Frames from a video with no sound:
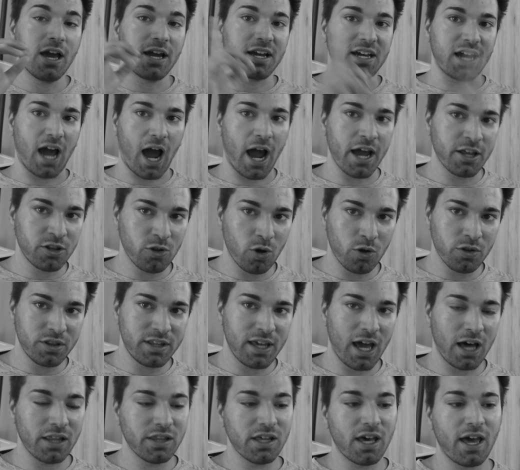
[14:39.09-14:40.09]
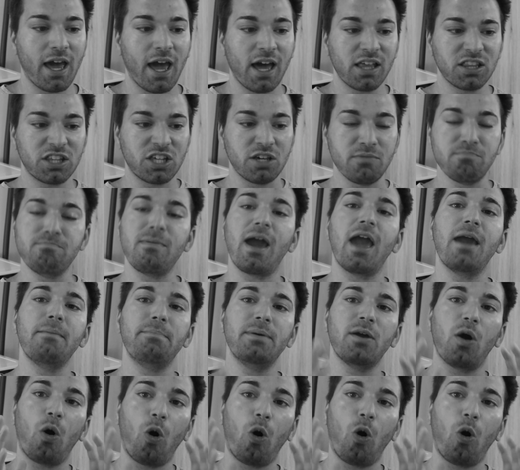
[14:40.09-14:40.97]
Kaido on the other hand, he may be